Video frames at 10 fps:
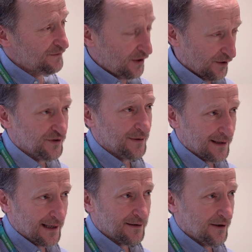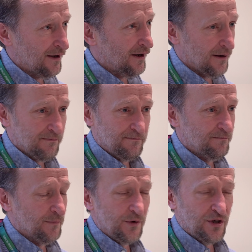of not doing that are
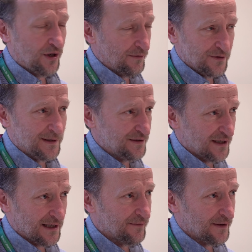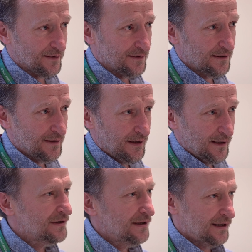going to be significant.
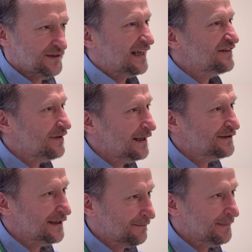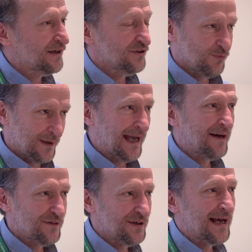It's exciting because we
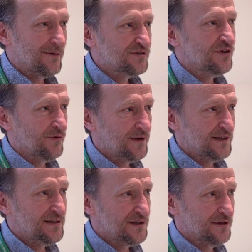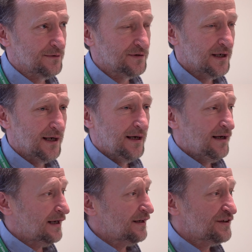have to now solve these issues.
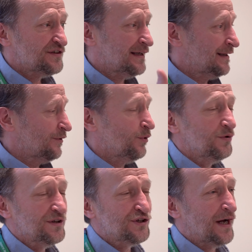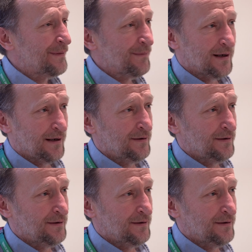And I see it all the time in my